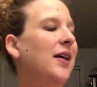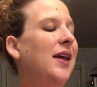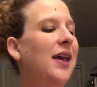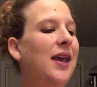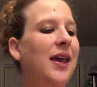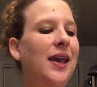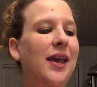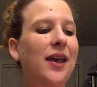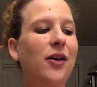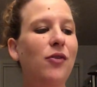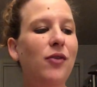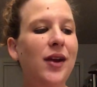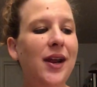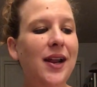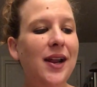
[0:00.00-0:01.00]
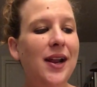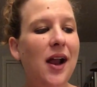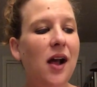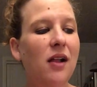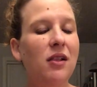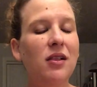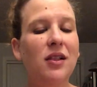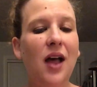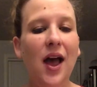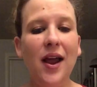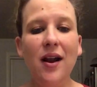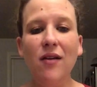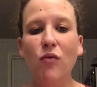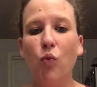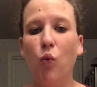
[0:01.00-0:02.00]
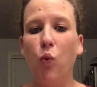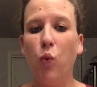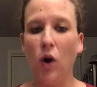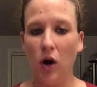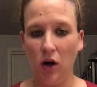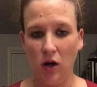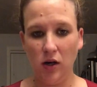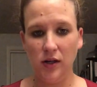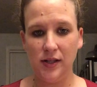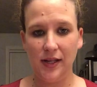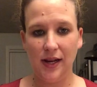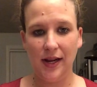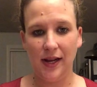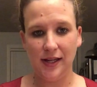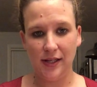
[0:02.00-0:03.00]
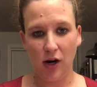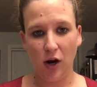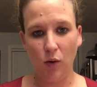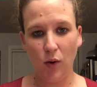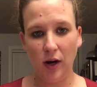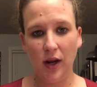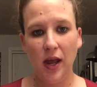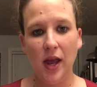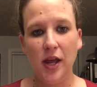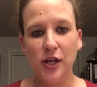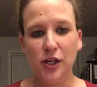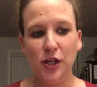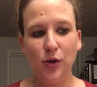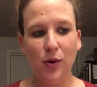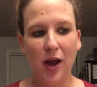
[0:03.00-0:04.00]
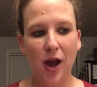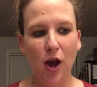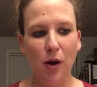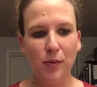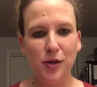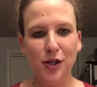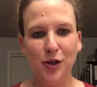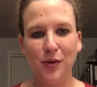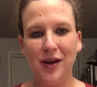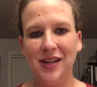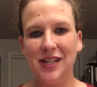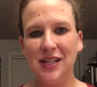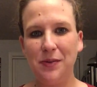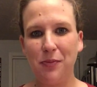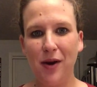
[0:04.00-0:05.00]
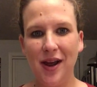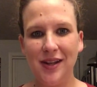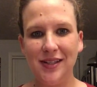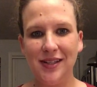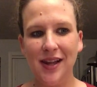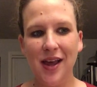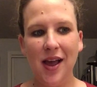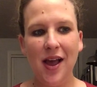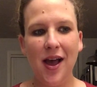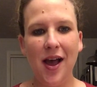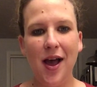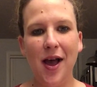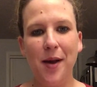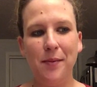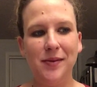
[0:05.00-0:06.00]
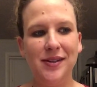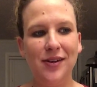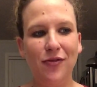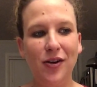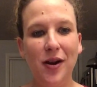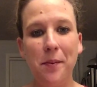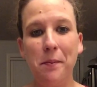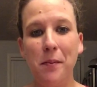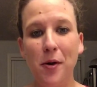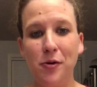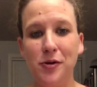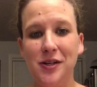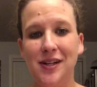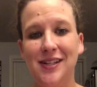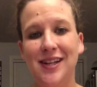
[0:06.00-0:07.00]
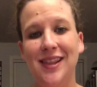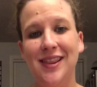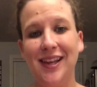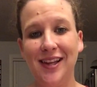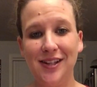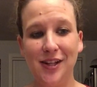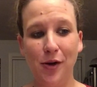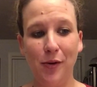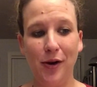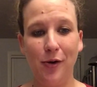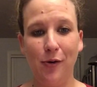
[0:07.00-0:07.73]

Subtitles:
he created a lot of words in his artwork to help to express different emotions and things going